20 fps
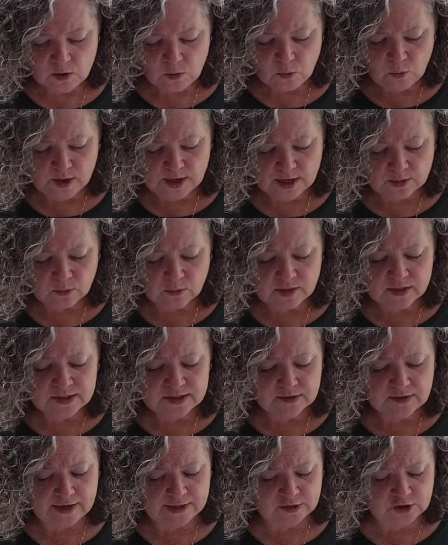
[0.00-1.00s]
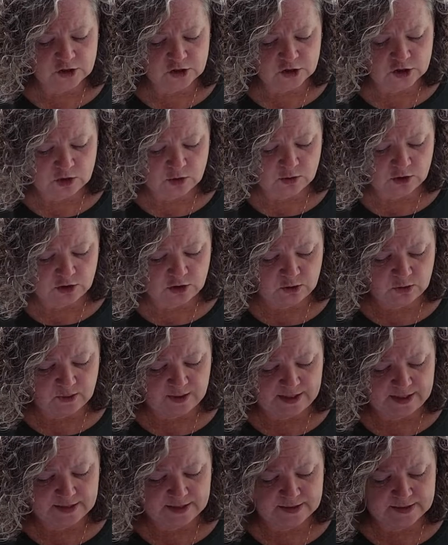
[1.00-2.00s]
What I really like to show you
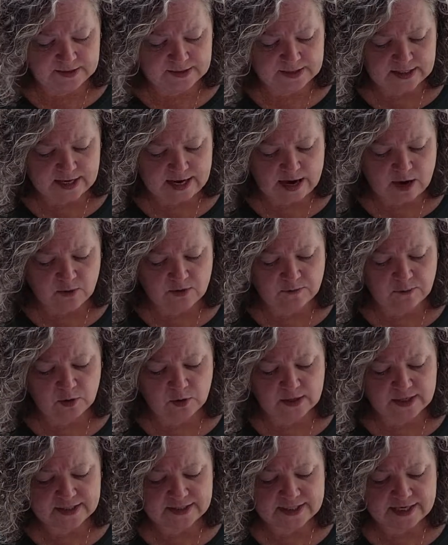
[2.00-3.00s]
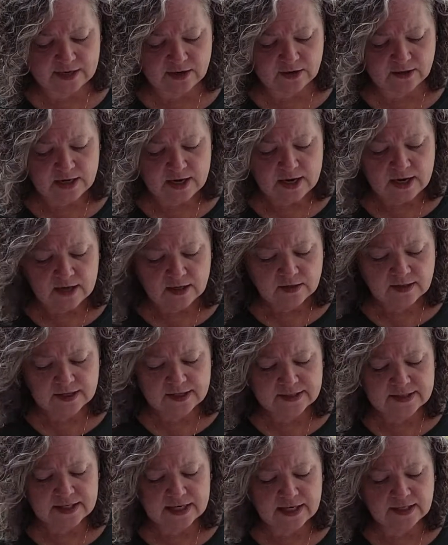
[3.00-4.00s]
is how I've broken it down. Like
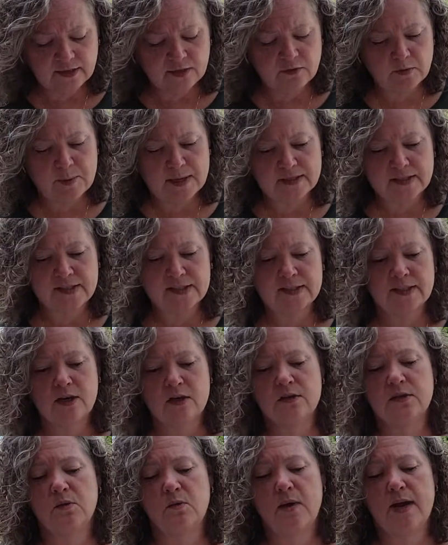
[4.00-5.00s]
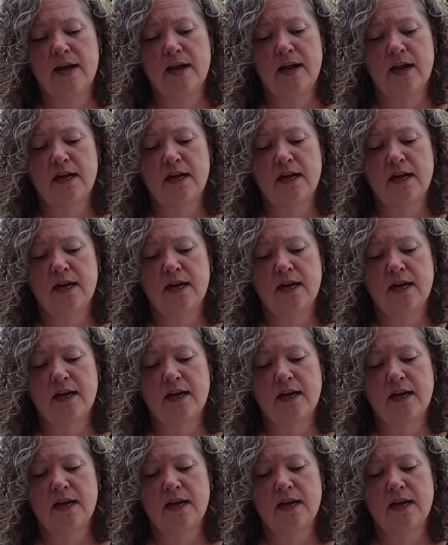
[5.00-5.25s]
I said, I live about 6 hours away.